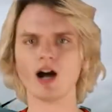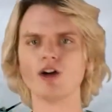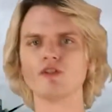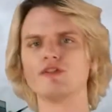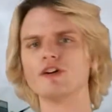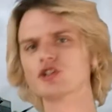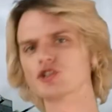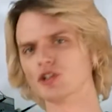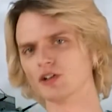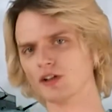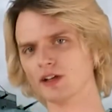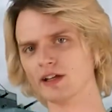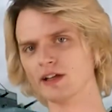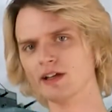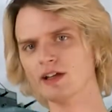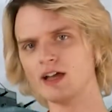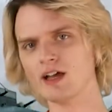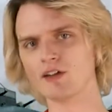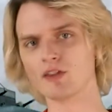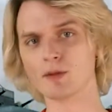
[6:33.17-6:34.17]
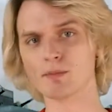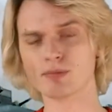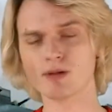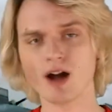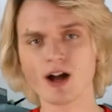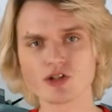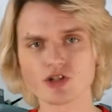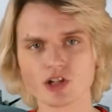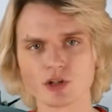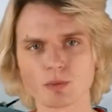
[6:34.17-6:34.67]
Officially, the
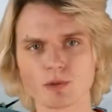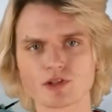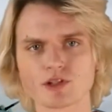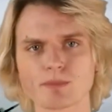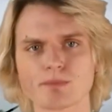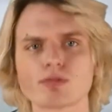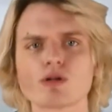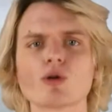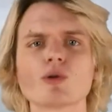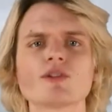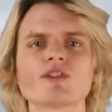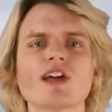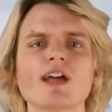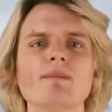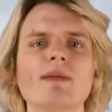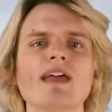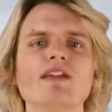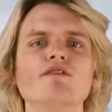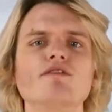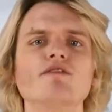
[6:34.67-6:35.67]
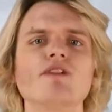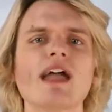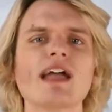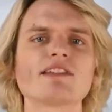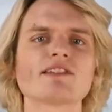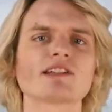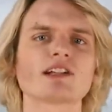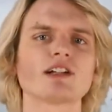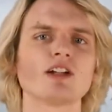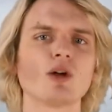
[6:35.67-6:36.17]
project was to prototype
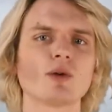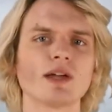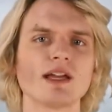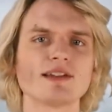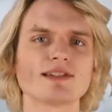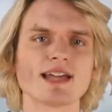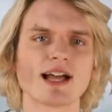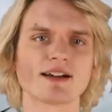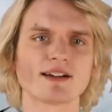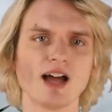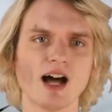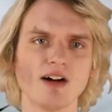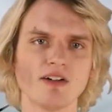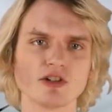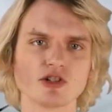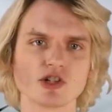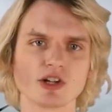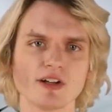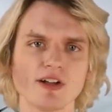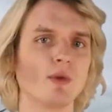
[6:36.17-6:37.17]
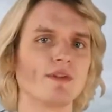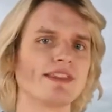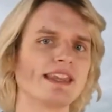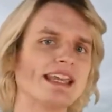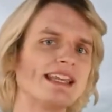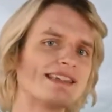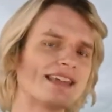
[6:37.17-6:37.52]
advanced cloaking technology, with the